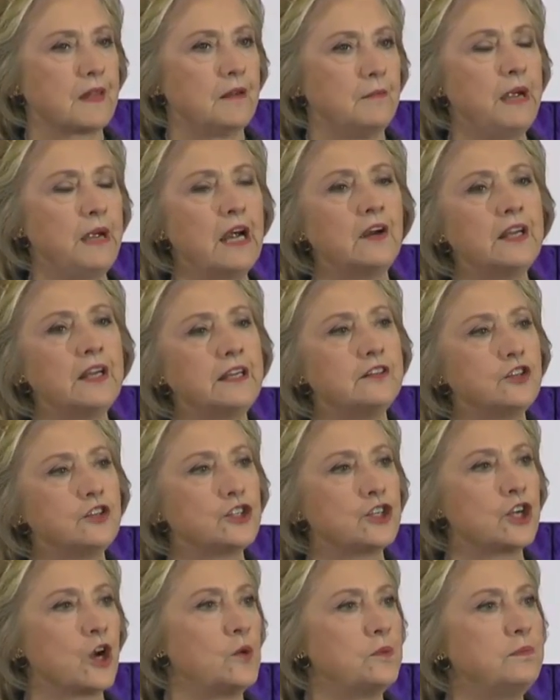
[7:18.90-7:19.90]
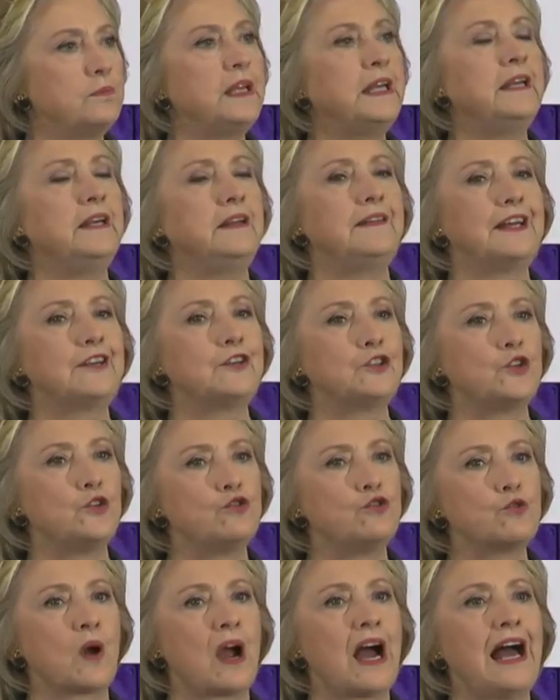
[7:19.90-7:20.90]
Marion showed me that to
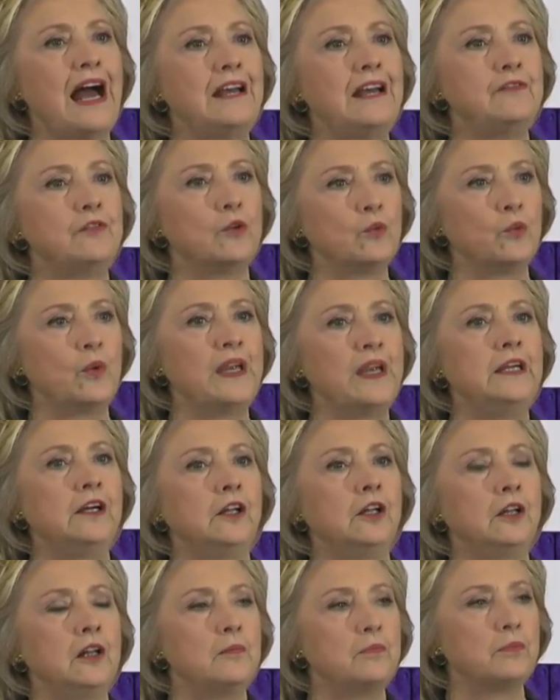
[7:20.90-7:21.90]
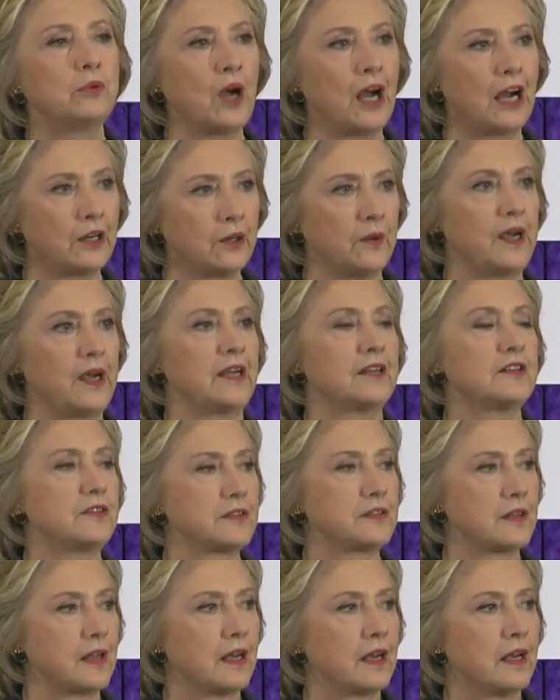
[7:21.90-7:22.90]
drive real
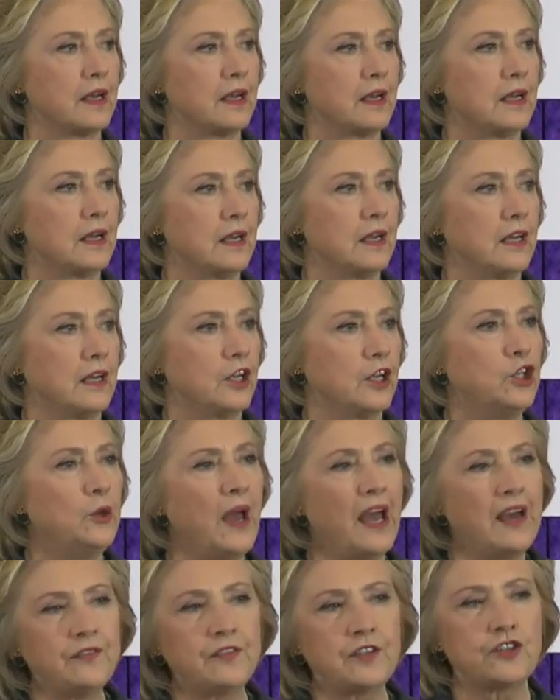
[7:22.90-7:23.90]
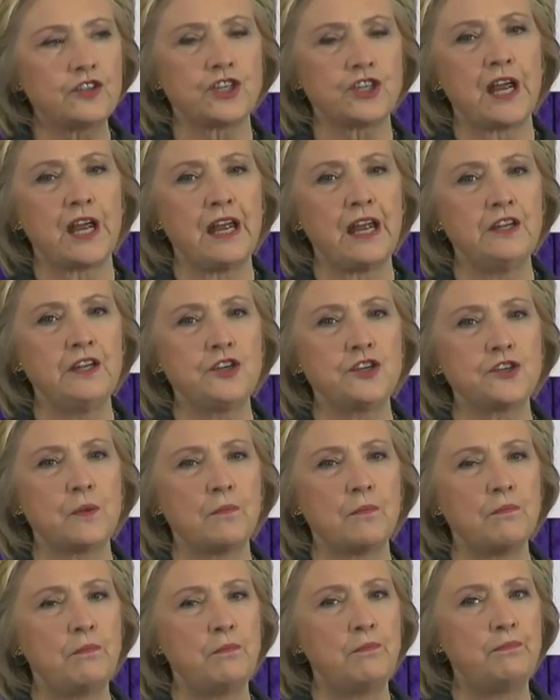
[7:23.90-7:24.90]
progress, you have to change
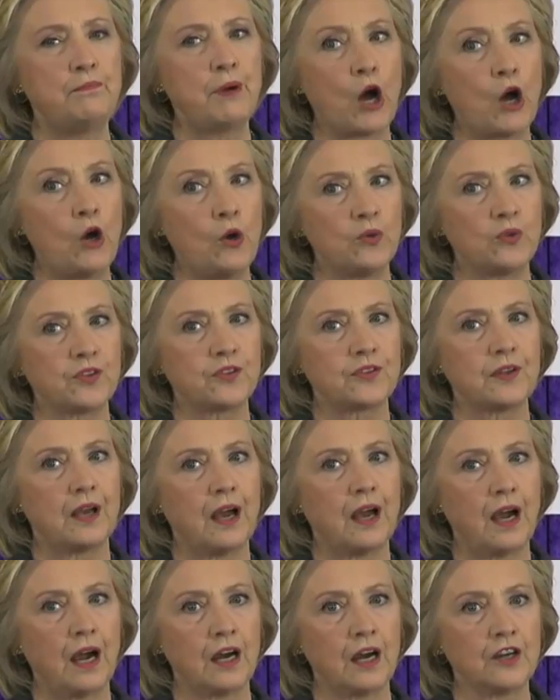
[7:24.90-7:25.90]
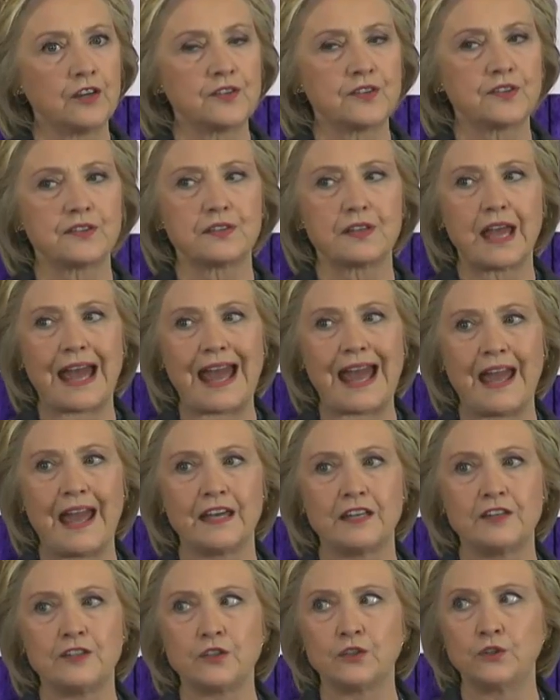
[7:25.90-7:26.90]
both hearts
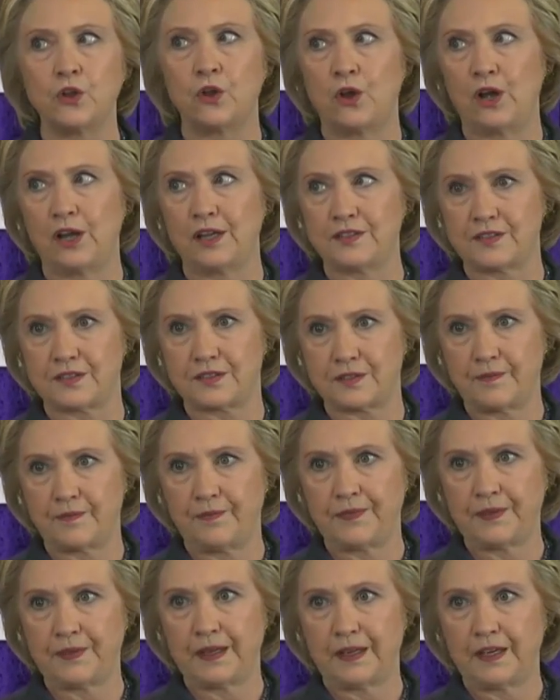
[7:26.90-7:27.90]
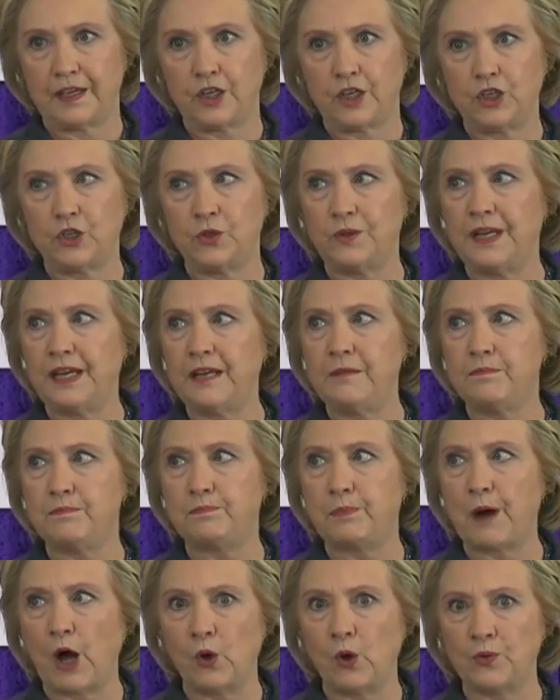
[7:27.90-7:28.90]
and laws. You
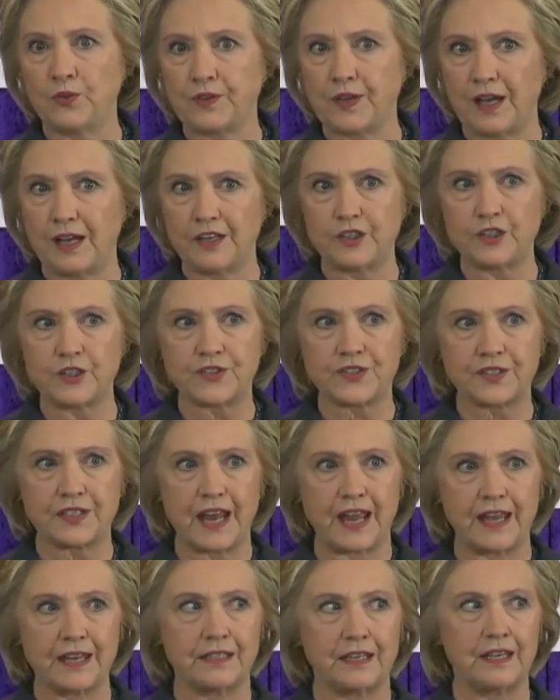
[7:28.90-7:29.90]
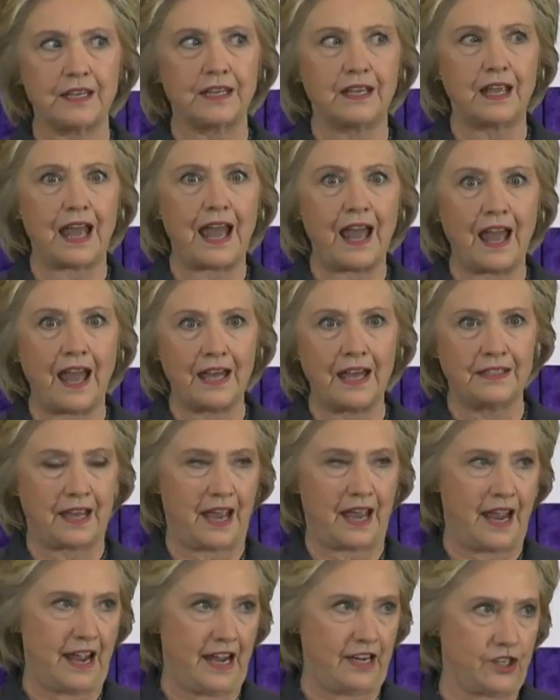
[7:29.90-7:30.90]
need both understanding
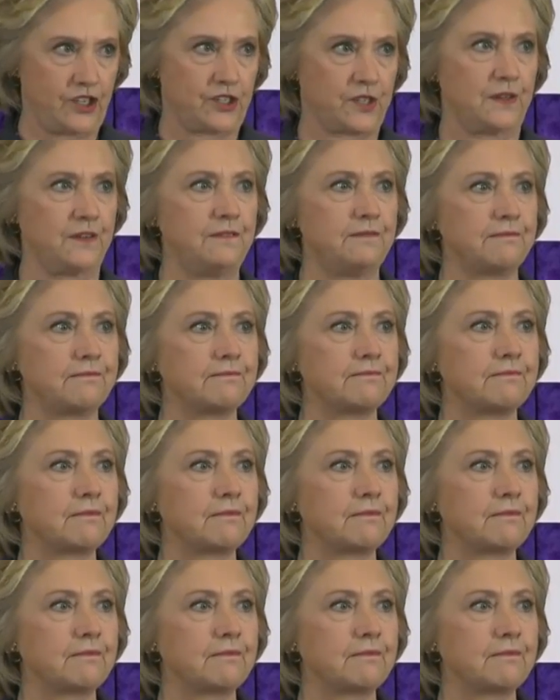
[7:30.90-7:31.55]
and action.